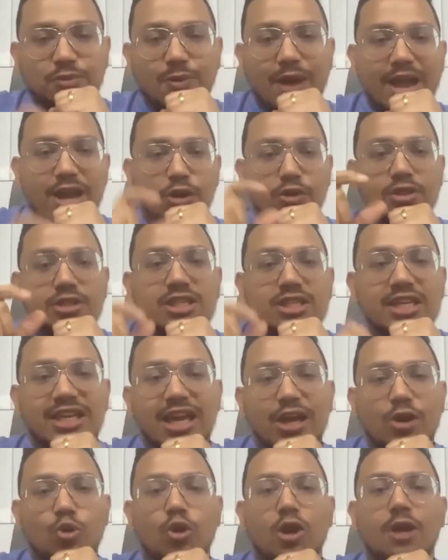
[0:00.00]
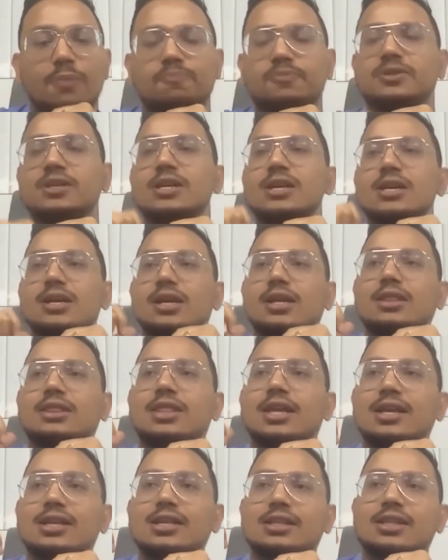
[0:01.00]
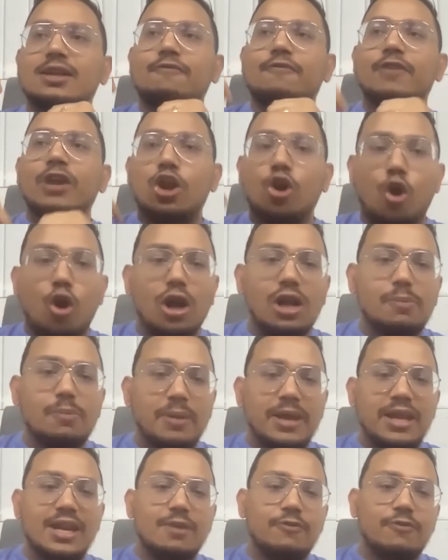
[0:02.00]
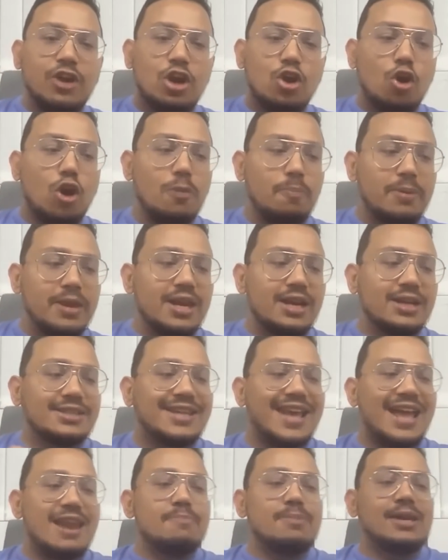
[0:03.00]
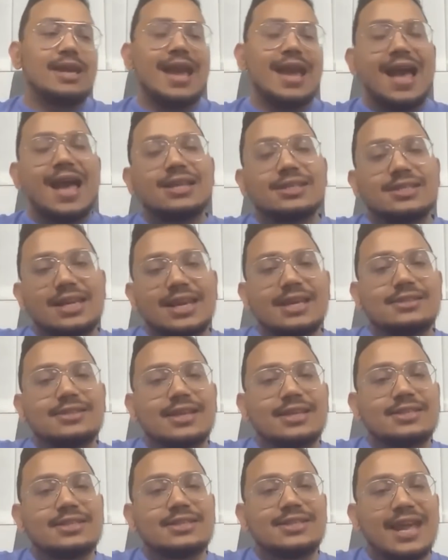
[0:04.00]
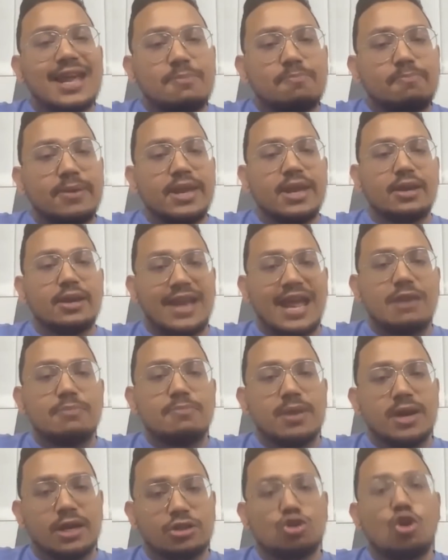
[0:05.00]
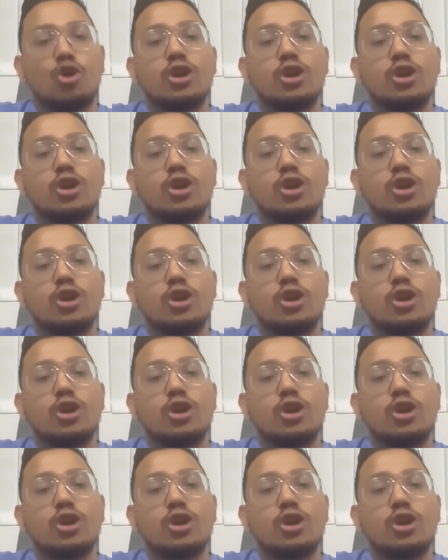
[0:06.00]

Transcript: why on ZK rollups, the withdrawal periods can be as less as 10 minutes,